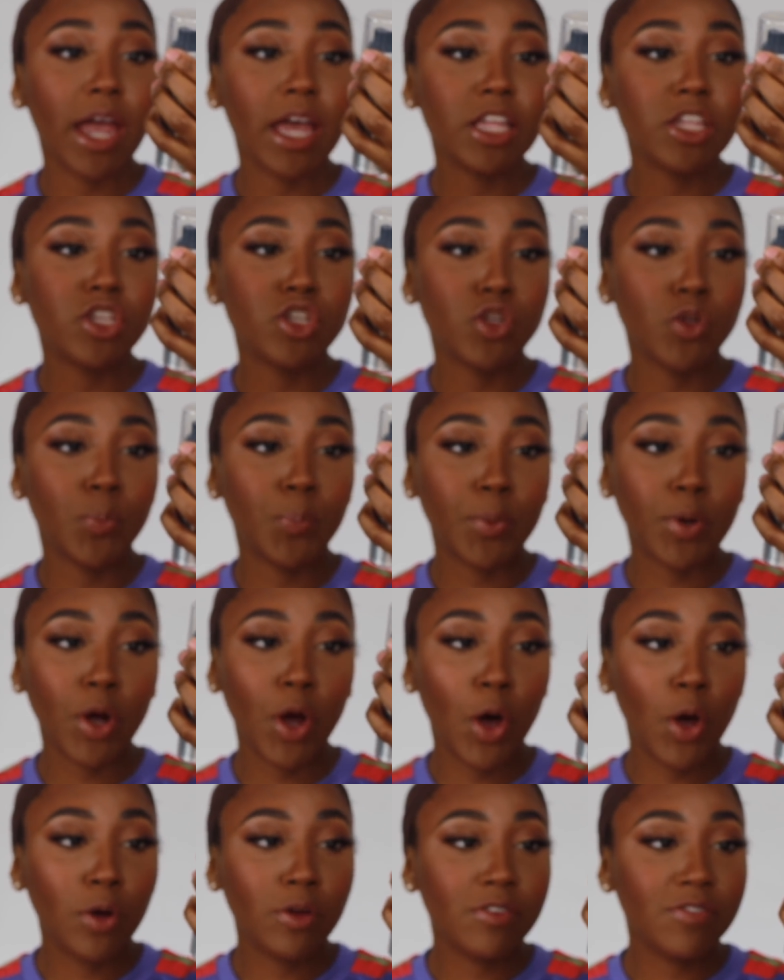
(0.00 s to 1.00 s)
It's super
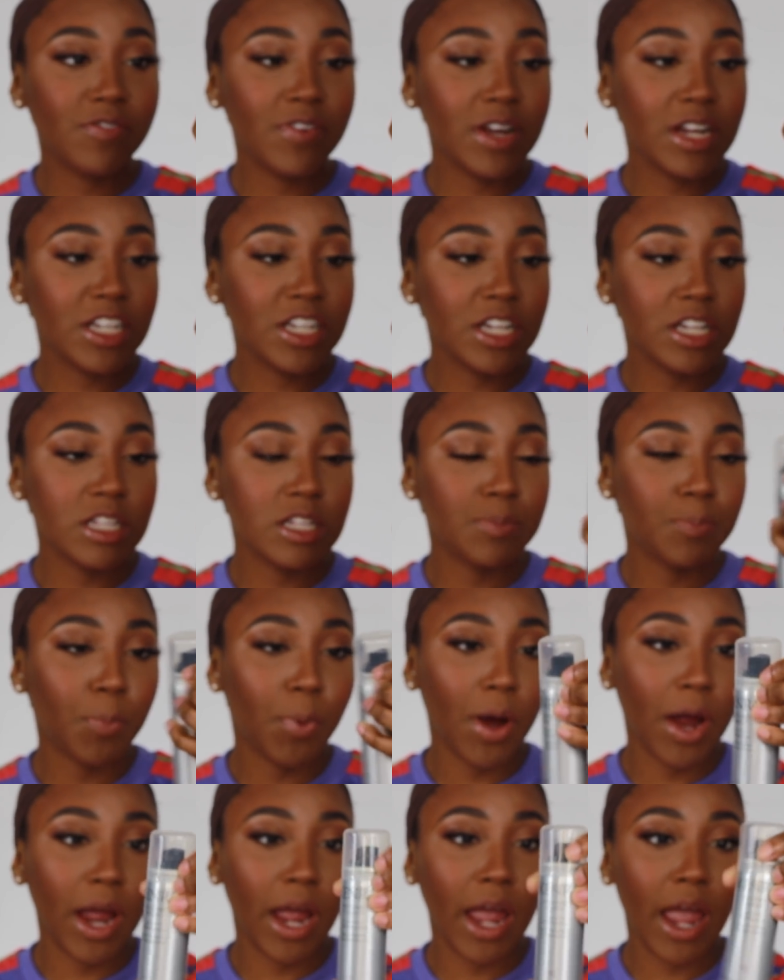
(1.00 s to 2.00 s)
hold finishing
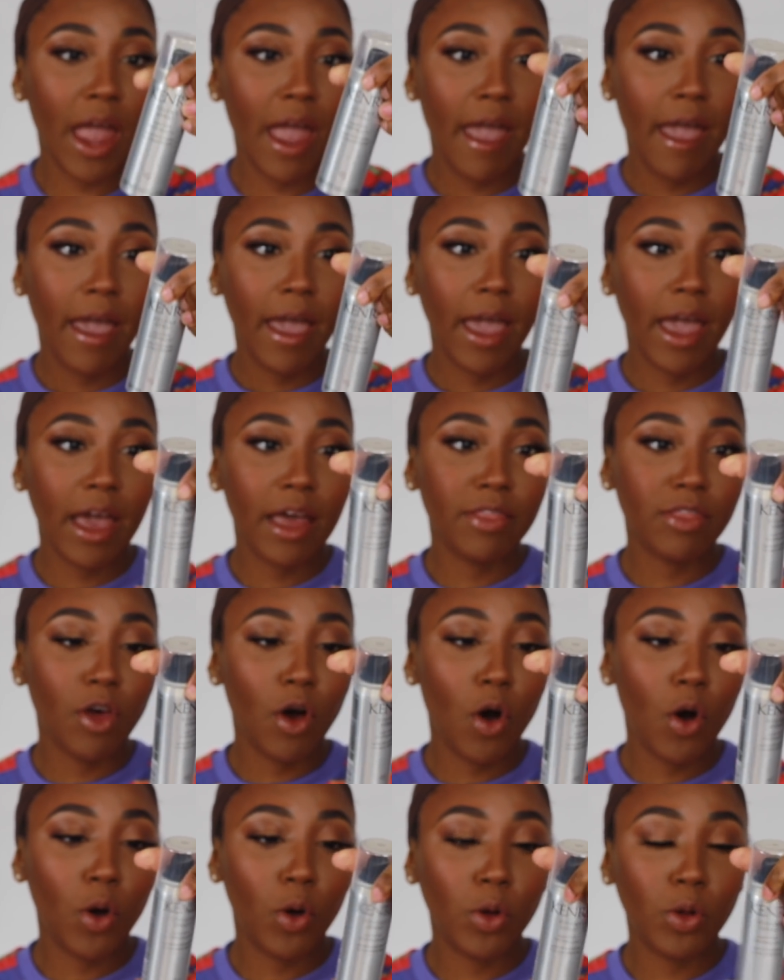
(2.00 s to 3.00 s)
spray, and the
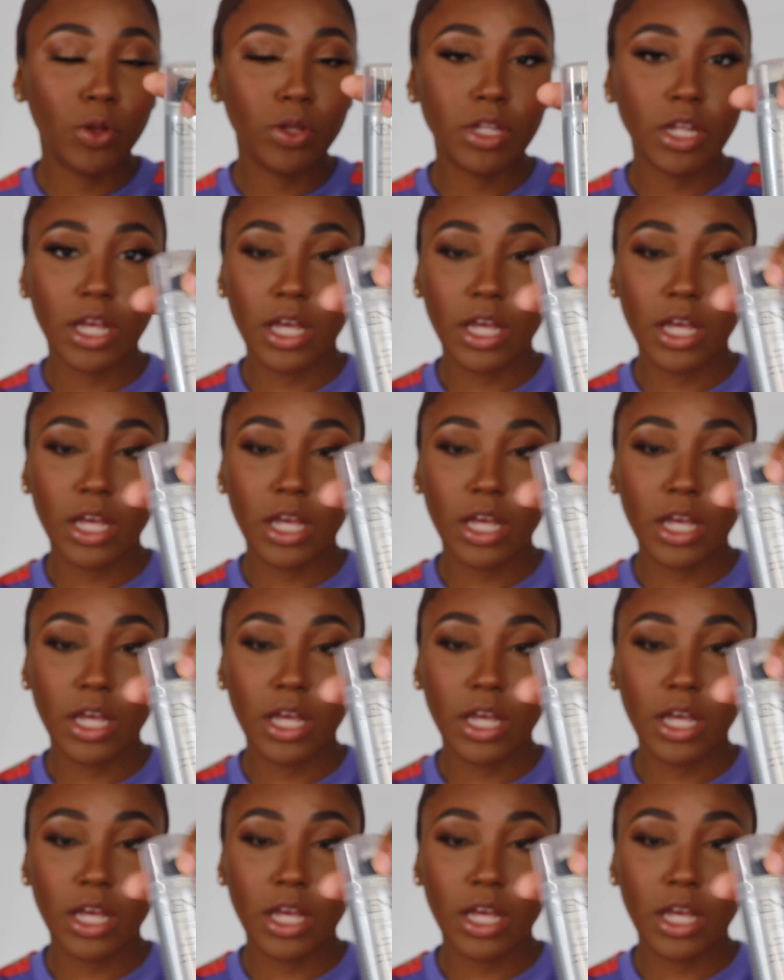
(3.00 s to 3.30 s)
hold